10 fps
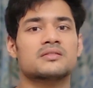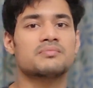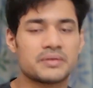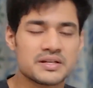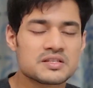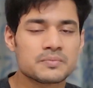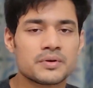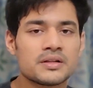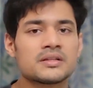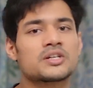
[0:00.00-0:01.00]
principle
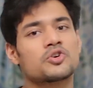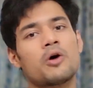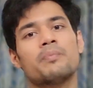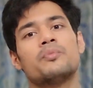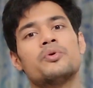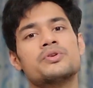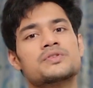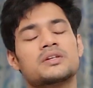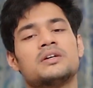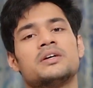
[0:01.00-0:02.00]
the topmost
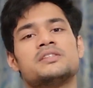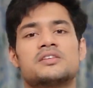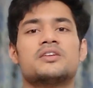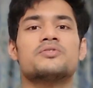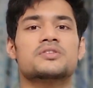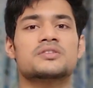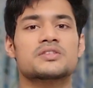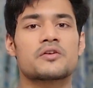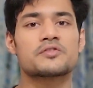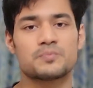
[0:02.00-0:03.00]
uh, institutions
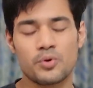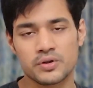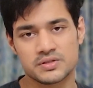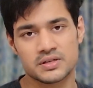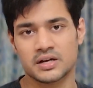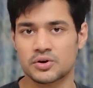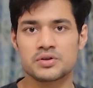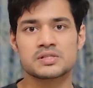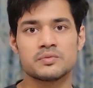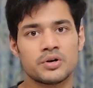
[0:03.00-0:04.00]
of sports
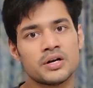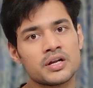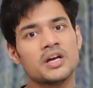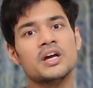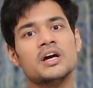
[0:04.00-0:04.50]
across the world